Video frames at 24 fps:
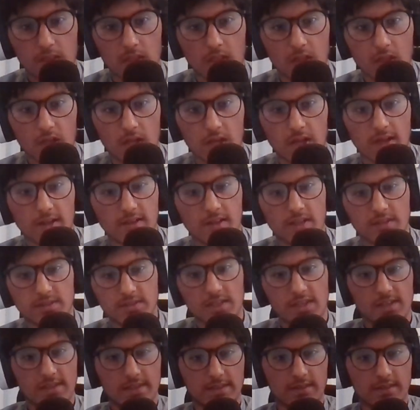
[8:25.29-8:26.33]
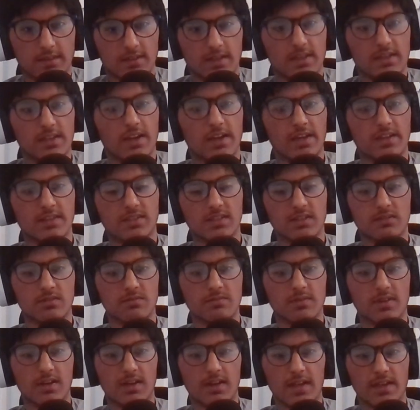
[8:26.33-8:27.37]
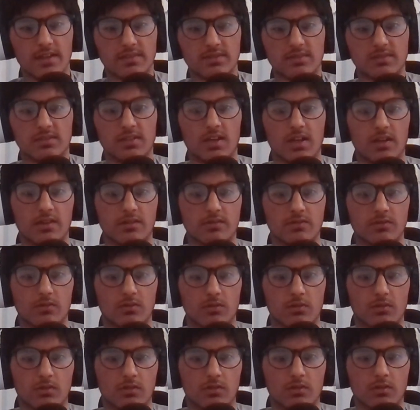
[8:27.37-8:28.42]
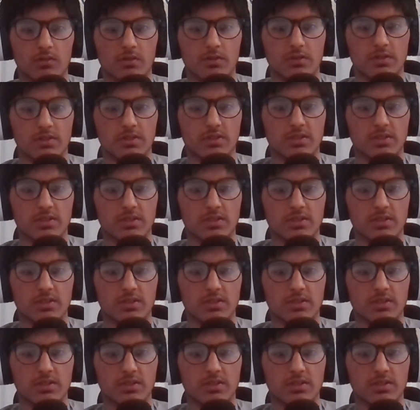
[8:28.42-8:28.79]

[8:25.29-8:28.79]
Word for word: uh, that's it. Age needs to be less than or